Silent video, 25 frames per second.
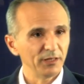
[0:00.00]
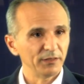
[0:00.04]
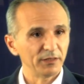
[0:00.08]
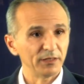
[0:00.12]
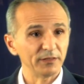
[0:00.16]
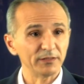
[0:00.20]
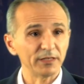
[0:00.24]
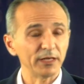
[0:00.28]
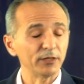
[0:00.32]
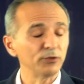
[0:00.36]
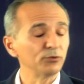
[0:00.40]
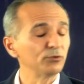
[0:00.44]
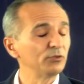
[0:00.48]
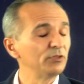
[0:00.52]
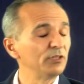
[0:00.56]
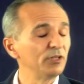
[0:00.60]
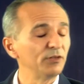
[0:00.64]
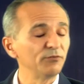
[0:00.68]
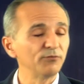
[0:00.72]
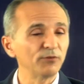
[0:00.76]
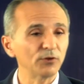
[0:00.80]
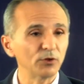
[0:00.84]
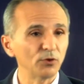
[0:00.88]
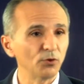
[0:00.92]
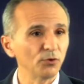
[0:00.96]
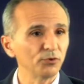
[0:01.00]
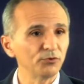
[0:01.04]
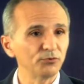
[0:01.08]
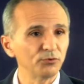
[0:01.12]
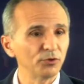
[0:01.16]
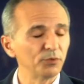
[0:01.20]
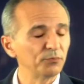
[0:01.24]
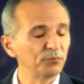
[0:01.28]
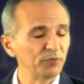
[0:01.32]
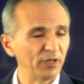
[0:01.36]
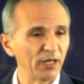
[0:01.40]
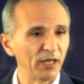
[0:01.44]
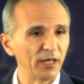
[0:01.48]
that is either difficult
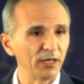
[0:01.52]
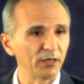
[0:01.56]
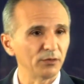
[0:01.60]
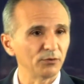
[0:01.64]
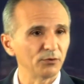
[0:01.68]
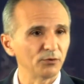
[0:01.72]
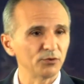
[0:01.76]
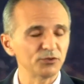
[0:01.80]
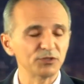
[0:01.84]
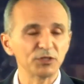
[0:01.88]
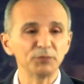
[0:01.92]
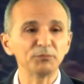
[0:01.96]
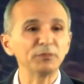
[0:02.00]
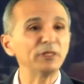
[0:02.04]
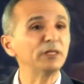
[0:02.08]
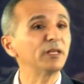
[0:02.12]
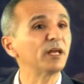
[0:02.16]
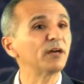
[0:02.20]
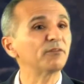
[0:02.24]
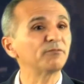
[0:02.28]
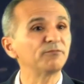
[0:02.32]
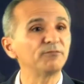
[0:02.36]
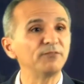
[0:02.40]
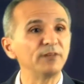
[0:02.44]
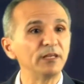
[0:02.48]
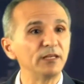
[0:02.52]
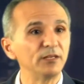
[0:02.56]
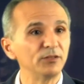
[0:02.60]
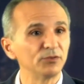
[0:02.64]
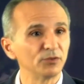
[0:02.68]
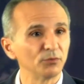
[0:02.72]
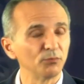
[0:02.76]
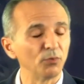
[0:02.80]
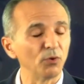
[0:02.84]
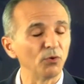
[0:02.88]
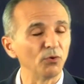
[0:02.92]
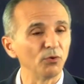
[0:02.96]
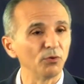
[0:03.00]
to obtain or simply not
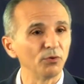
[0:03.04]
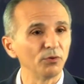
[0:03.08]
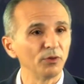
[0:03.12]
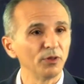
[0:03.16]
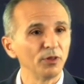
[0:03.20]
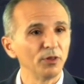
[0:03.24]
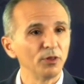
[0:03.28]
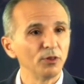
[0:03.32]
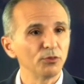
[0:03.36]
feasible